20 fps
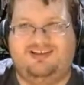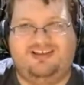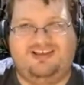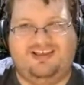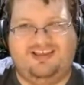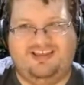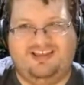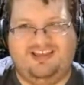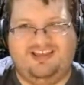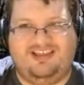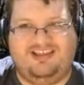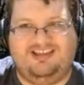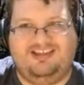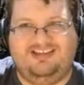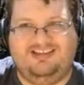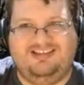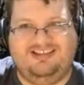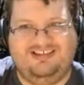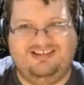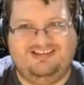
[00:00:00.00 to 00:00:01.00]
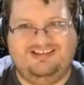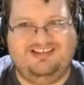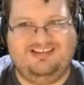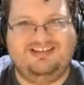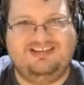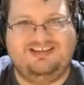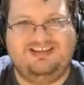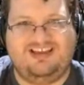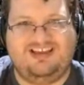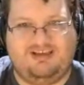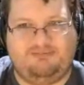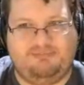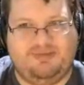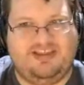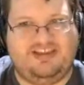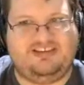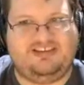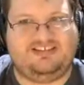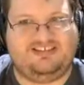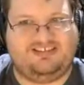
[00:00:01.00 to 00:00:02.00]
hey, I
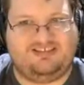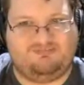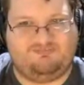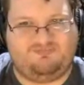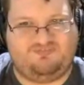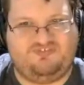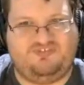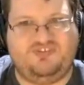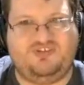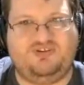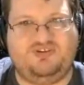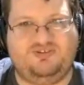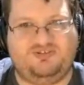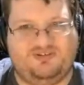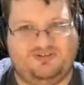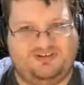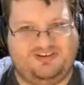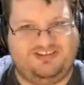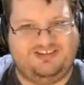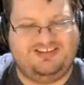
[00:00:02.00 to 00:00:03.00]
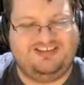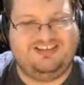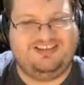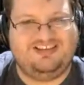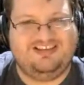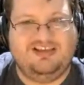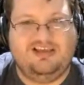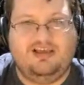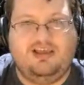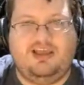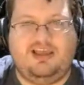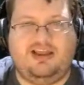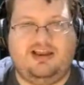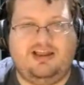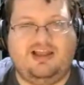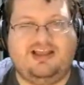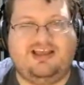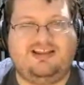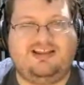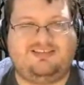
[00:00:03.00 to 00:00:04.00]
made you some food. And
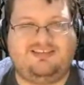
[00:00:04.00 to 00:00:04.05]
I gotta